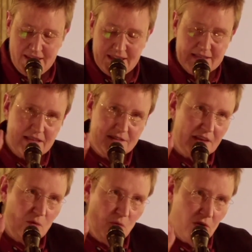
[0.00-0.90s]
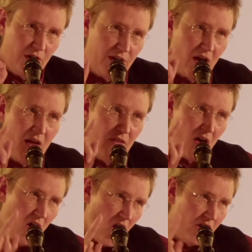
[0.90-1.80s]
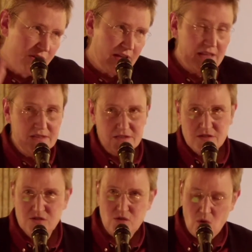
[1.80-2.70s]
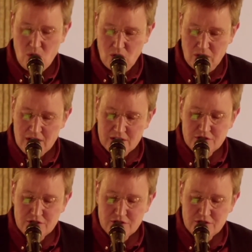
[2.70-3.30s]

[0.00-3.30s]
is that they work on the heart and the soul,